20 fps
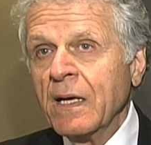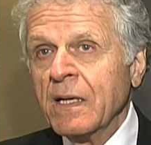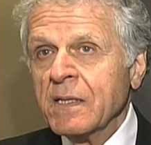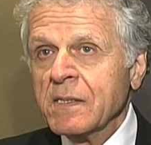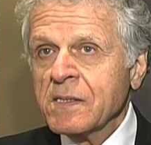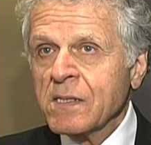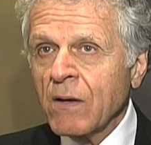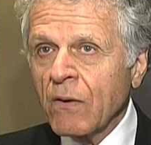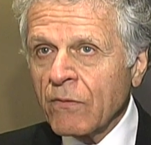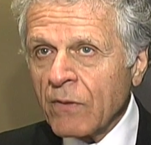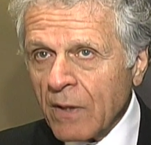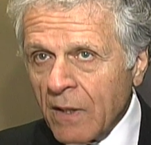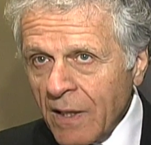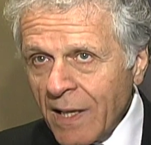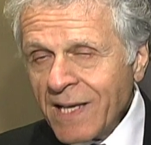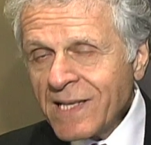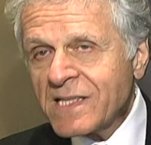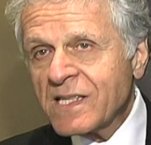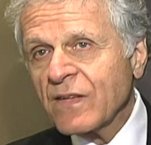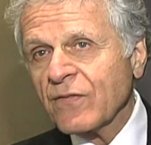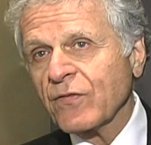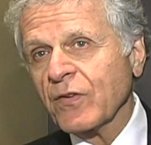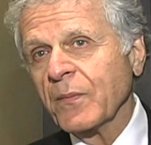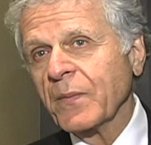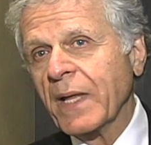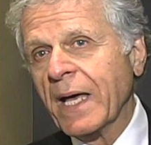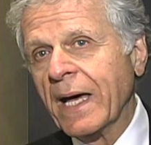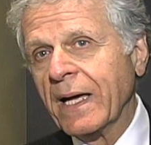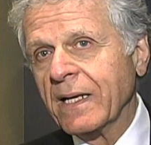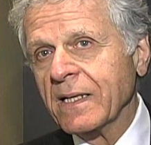So the lesson from
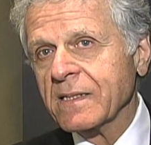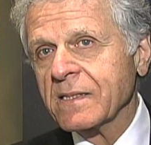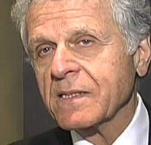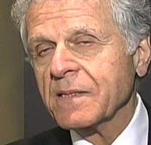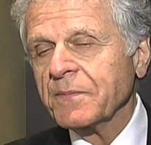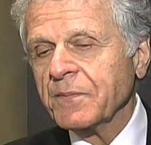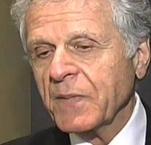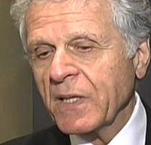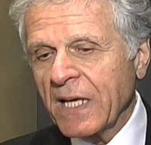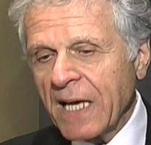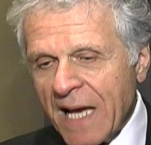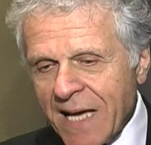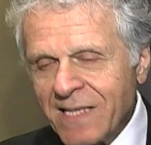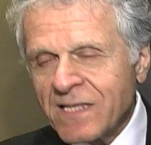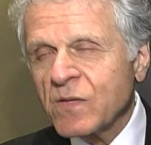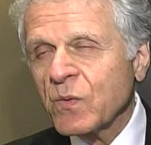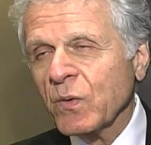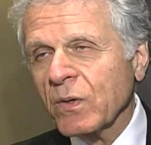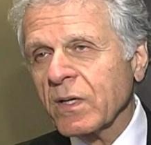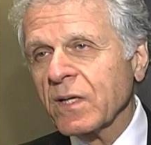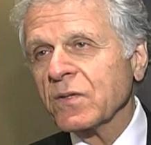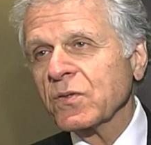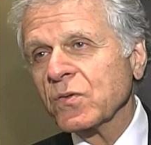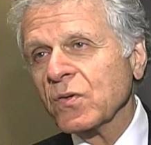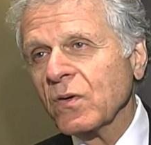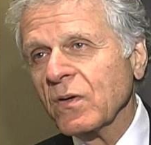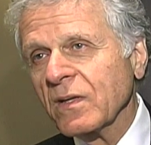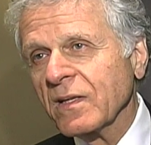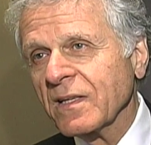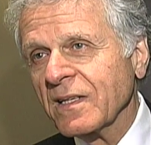that is yes, we're
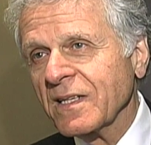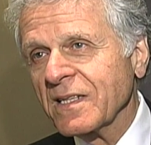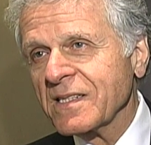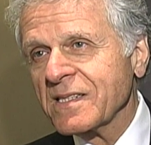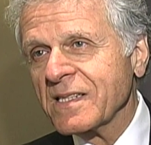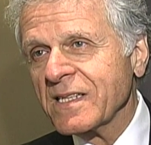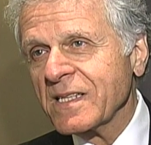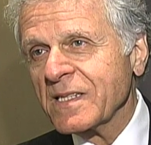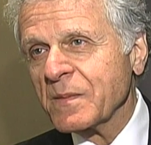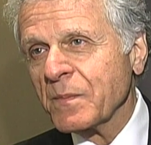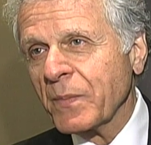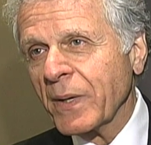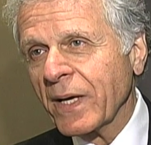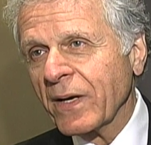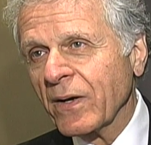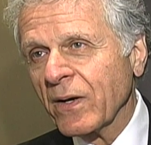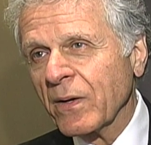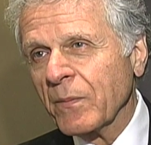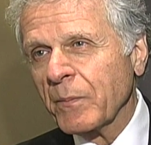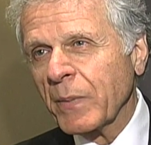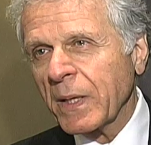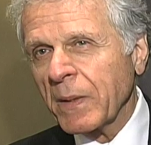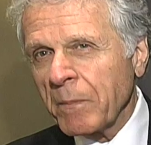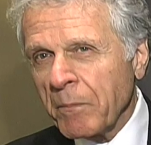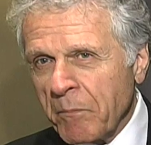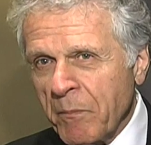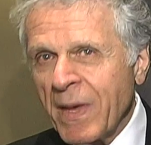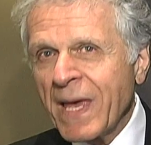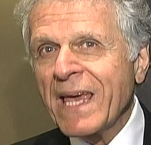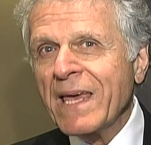controlling the disease better, but
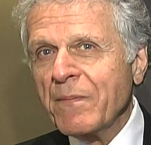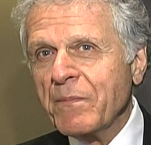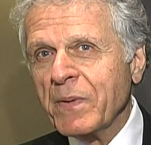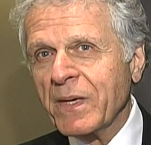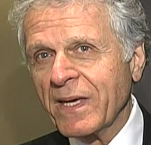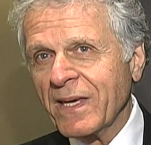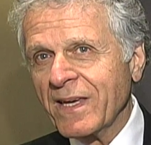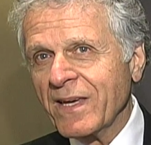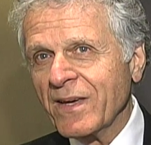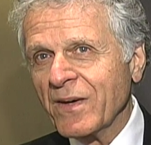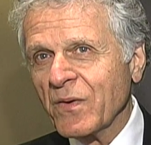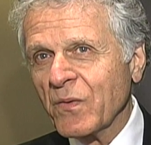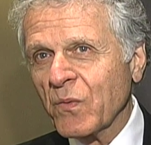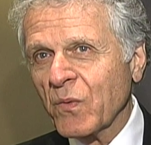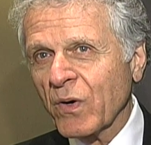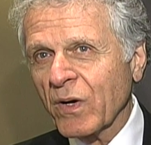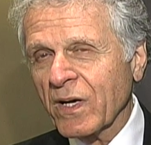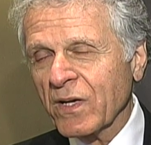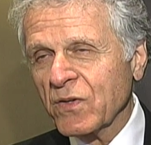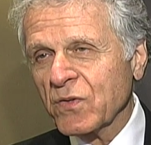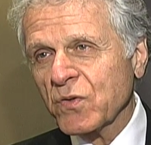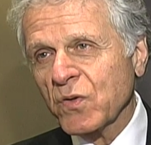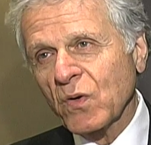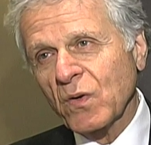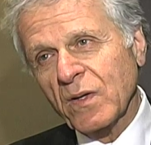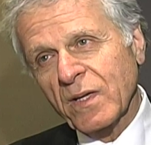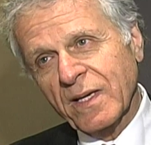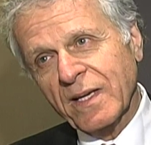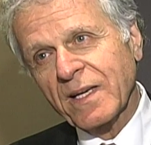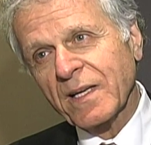maybe we're
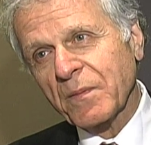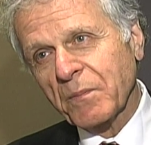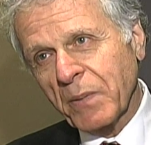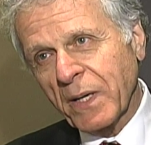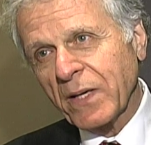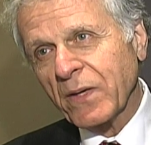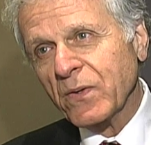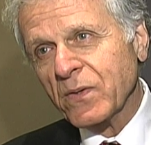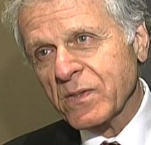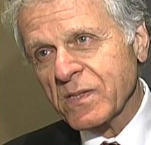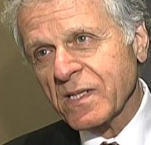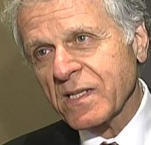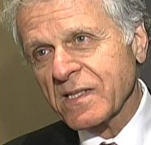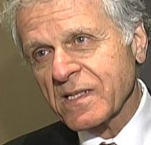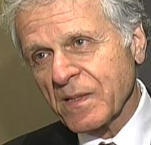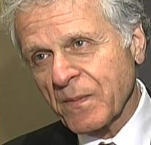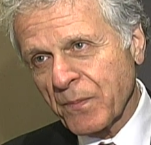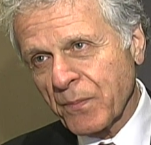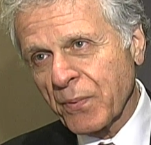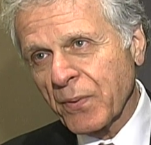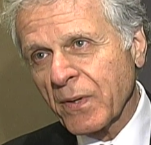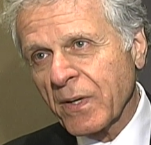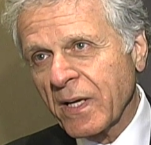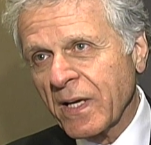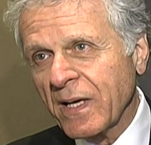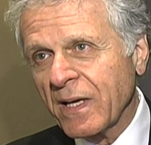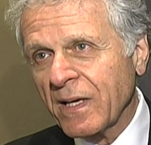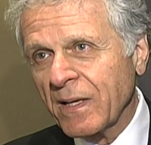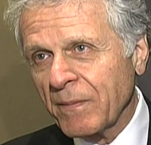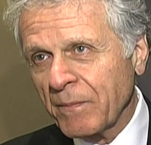controlling it by using some
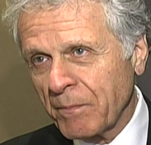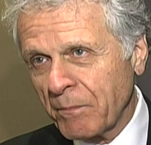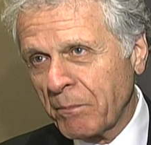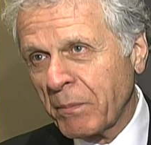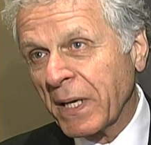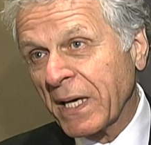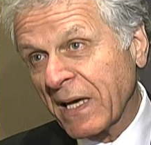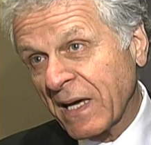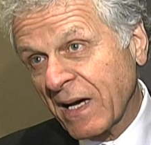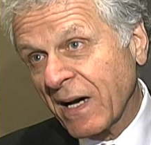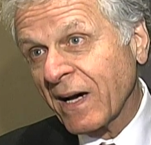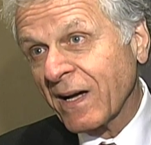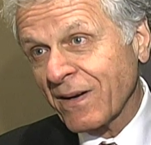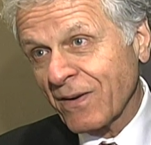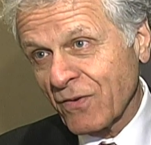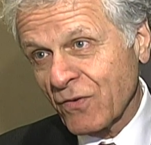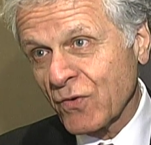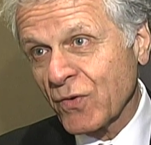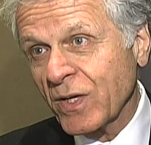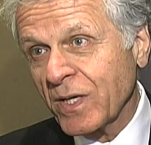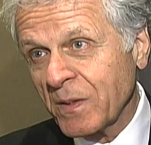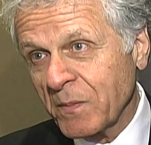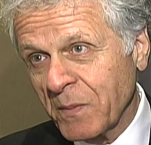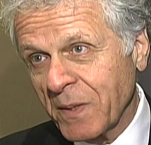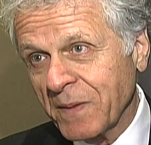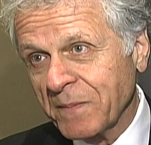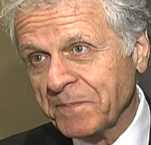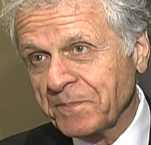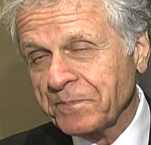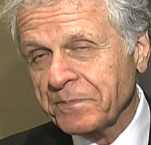pretty big gun
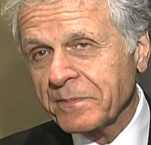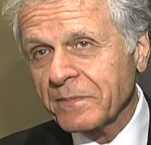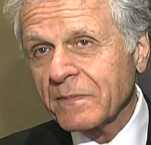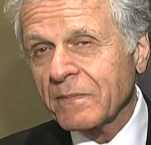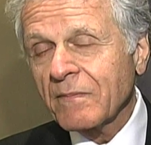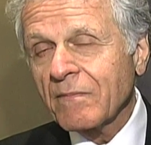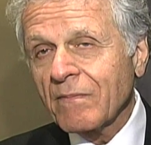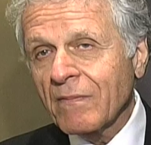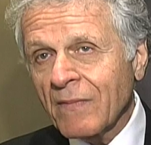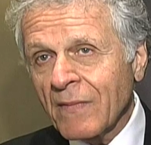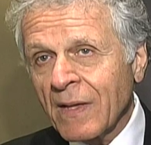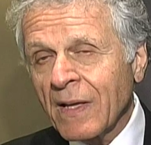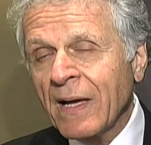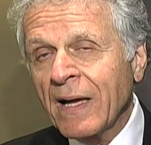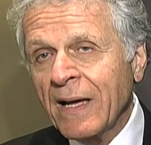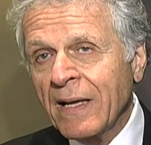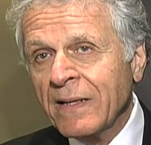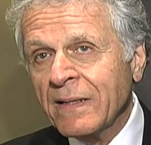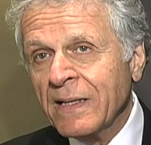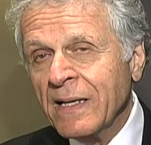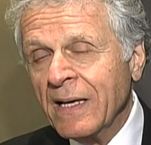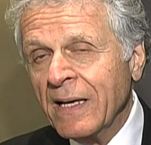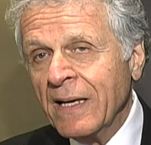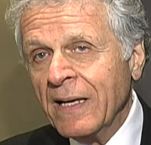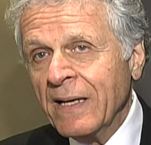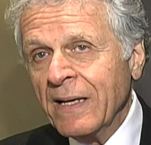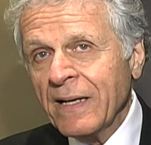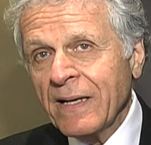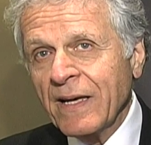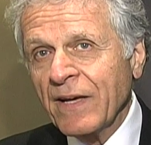treatment. And
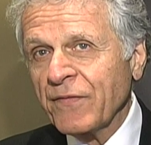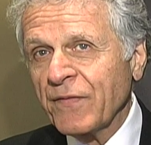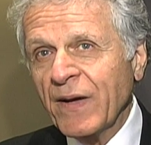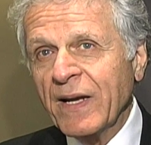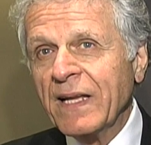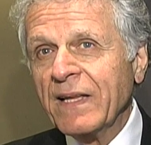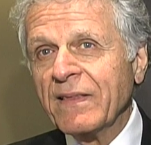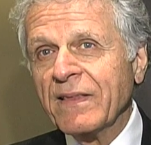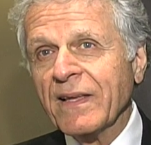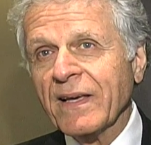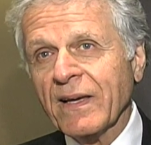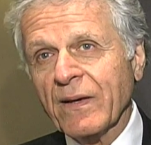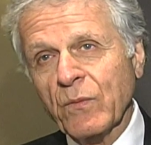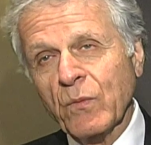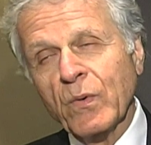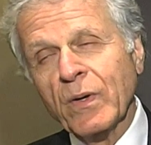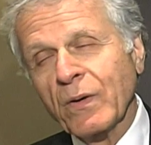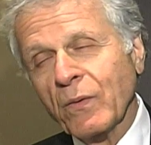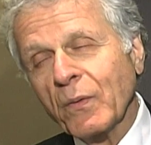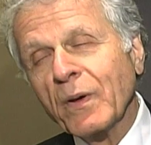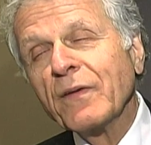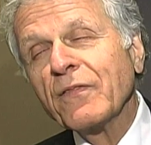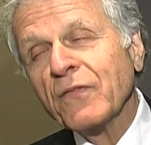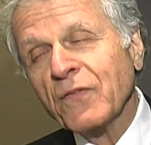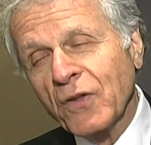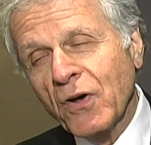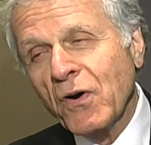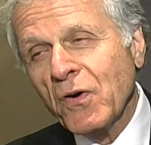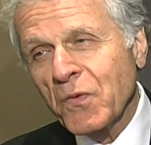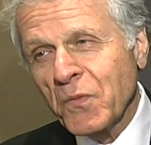if anything, we, we've
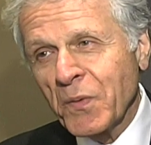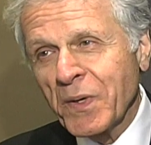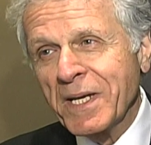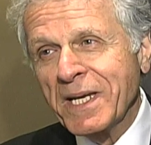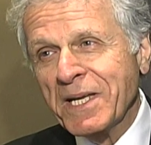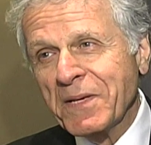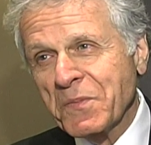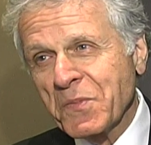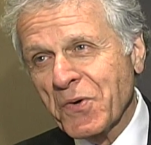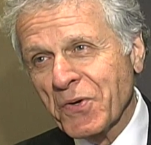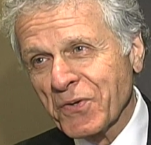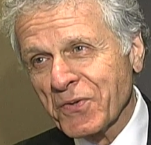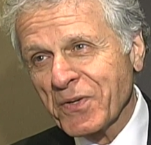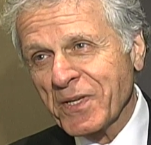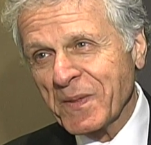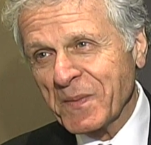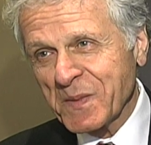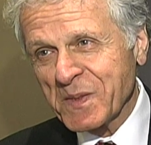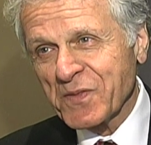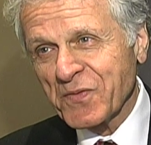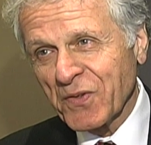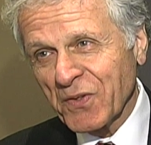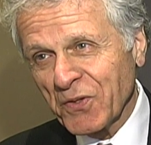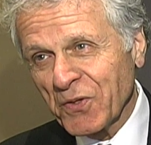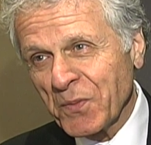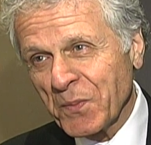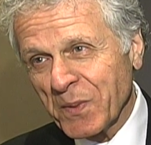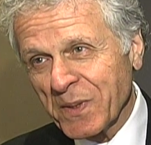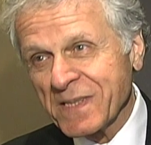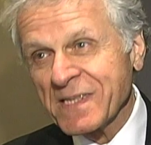known we need more treatments for
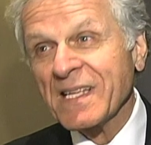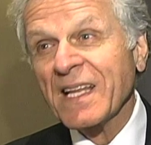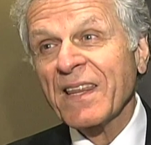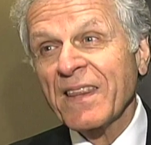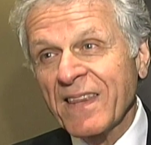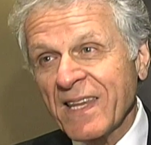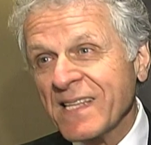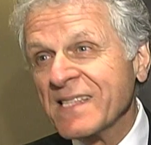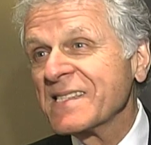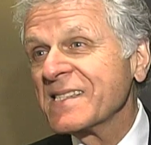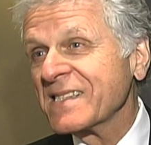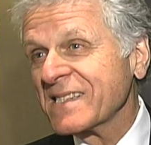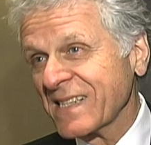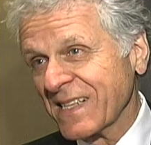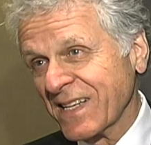lupus. This